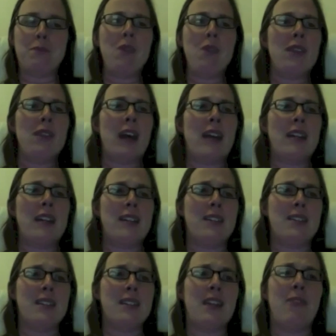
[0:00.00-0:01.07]
that is
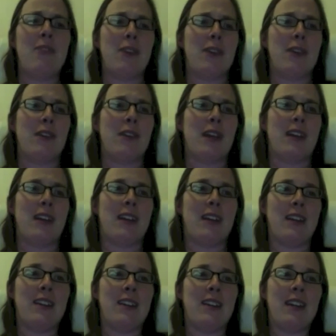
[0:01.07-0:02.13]
is not very thick and,
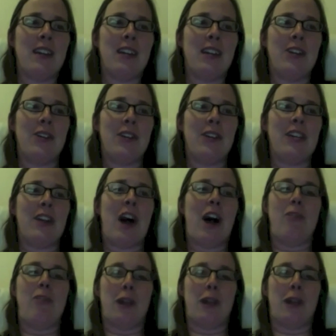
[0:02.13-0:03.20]
and you know you need an
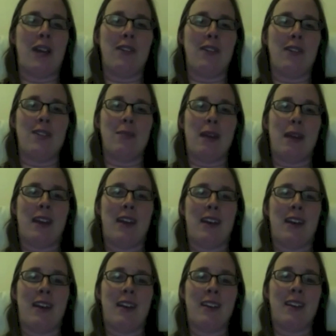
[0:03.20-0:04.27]
awful lot of it to make
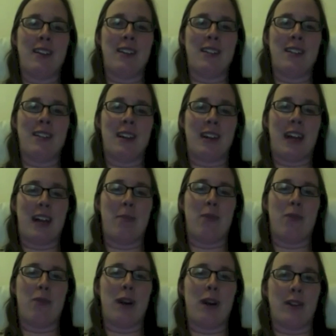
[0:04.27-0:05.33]
a to a cup of
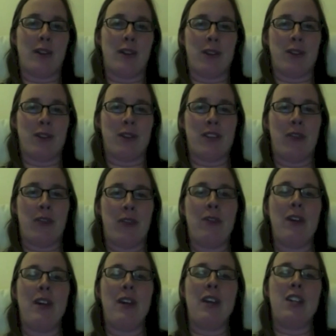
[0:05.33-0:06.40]
water for yourself
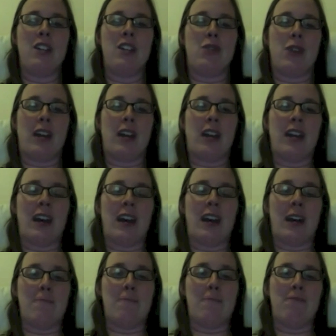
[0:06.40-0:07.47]
to drink.
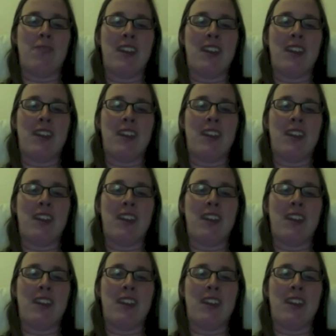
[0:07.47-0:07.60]
Um,